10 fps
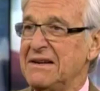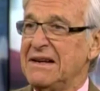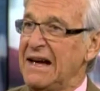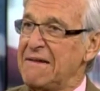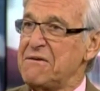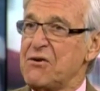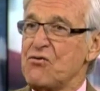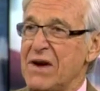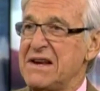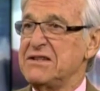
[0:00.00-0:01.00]
have the
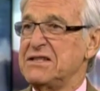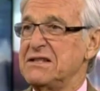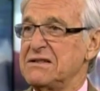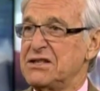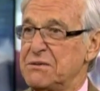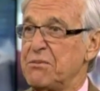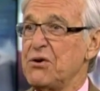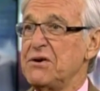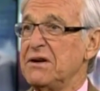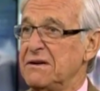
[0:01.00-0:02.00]
greatest
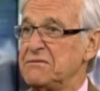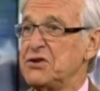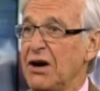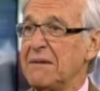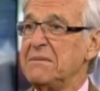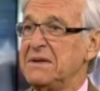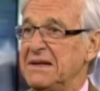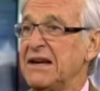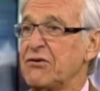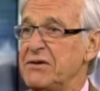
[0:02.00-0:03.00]
spurt of job
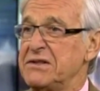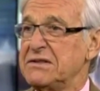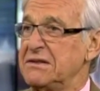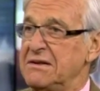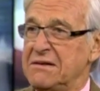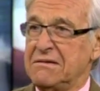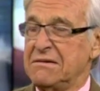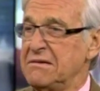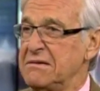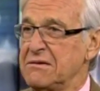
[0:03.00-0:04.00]
increase. Mm-hmm.
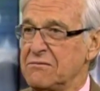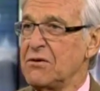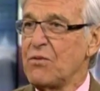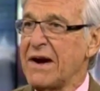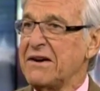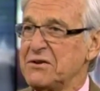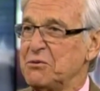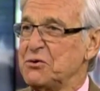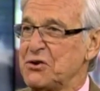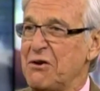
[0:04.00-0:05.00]
The, the, the, records will
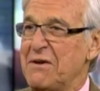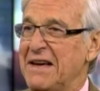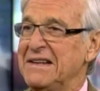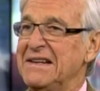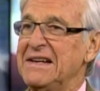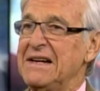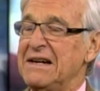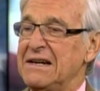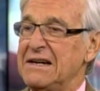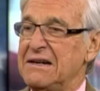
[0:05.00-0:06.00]
show that
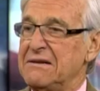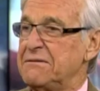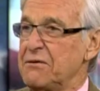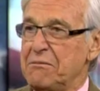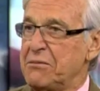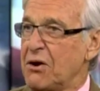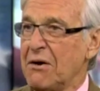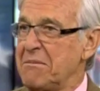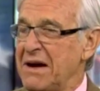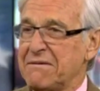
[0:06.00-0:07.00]
uh, for going
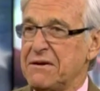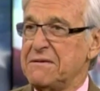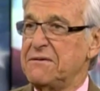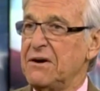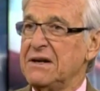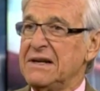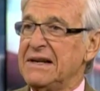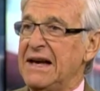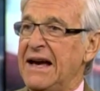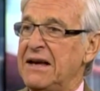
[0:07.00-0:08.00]
back very far.
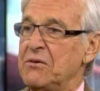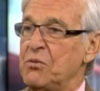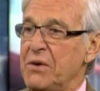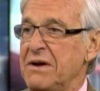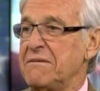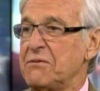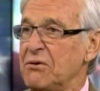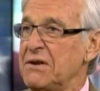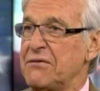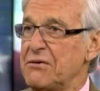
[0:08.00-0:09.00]
And we have
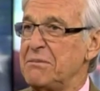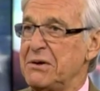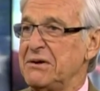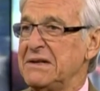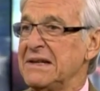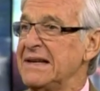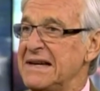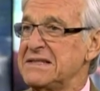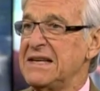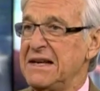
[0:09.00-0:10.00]
gone through a period in the
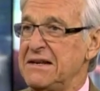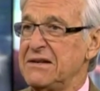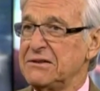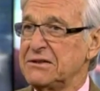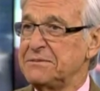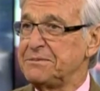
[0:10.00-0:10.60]
last 10 years